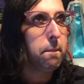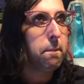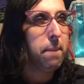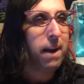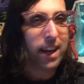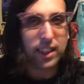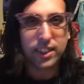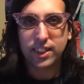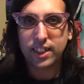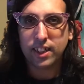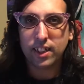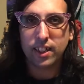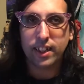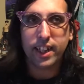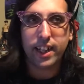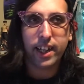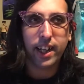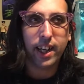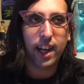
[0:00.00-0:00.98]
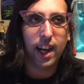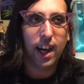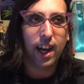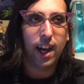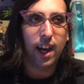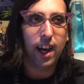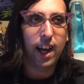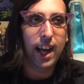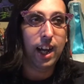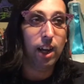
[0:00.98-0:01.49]
basically
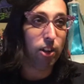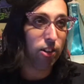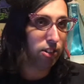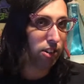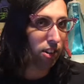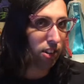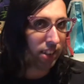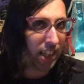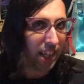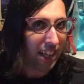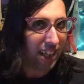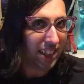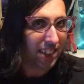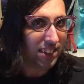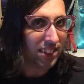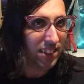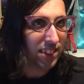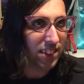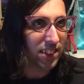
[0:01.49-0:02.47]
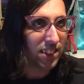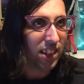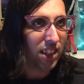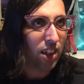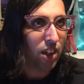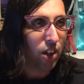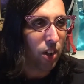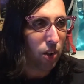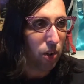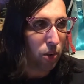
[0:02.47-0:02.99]
elder gods
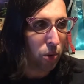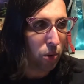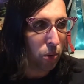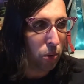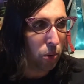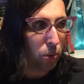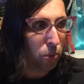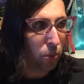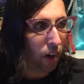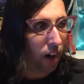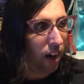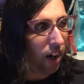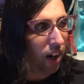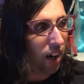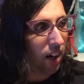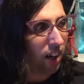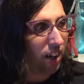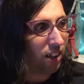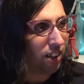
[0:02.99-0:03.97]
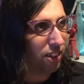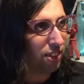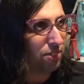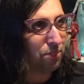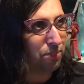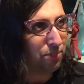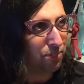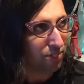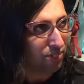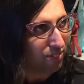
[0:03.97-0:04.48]
who
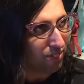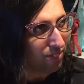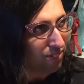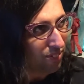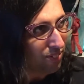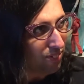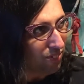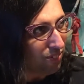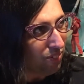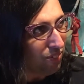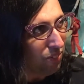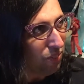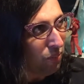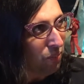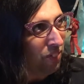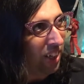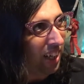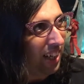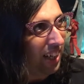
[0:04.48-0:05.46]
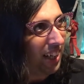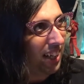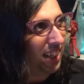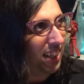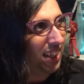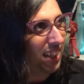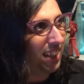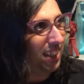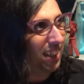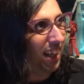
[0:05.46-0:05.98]
are
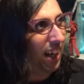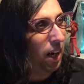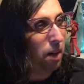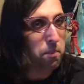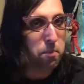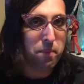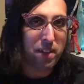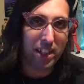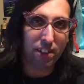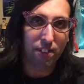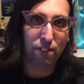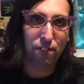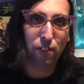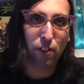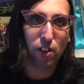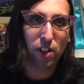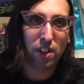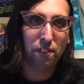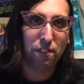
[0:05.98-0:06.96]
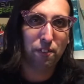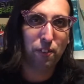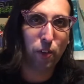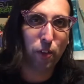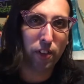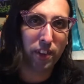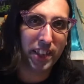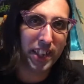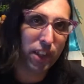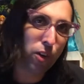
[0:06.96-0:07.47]
a metaphor
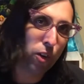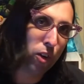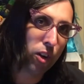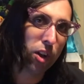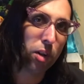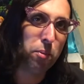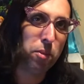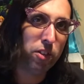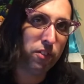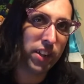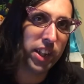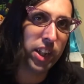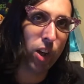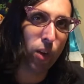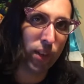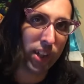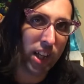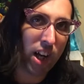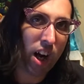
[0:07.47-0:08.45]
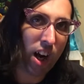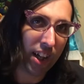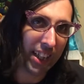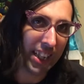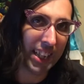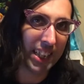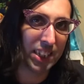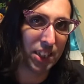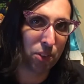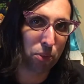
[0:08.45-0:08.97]
for the horror movie going
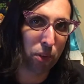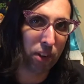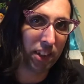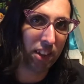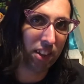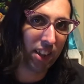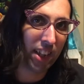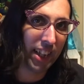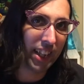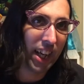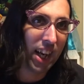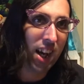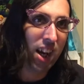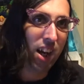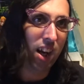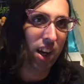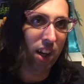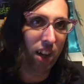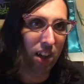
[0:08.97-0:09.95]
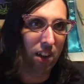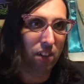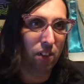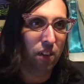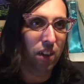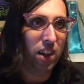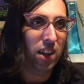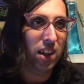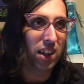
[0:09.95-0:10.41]
audience, where they're like, oh,